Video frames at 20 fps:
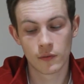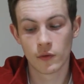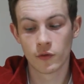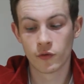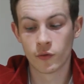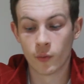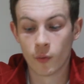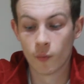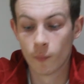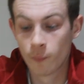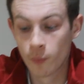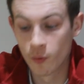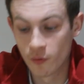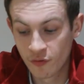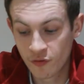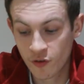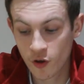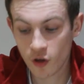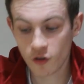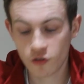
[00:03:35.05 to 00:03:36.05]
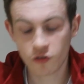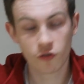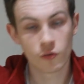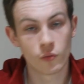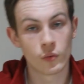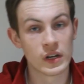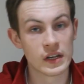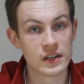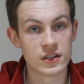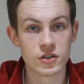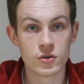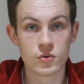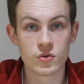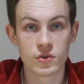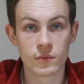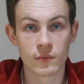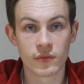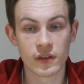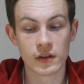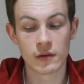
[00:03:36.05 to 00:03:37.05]
So, but first, we need to do
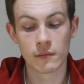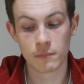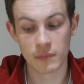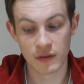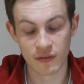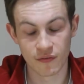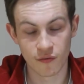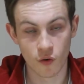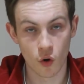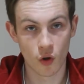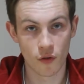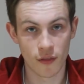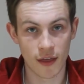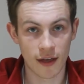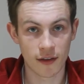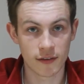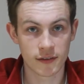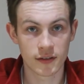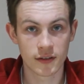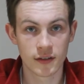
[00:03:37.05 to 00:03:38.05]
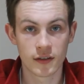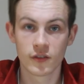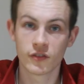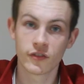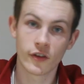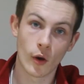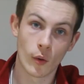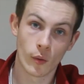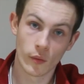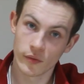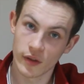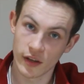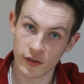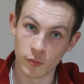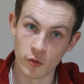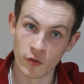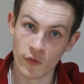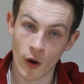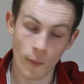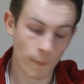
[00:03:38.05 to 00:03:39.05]
something before that. So
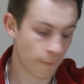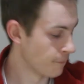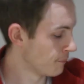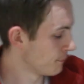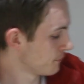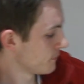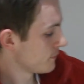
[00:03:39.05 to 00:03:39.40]
let's move on.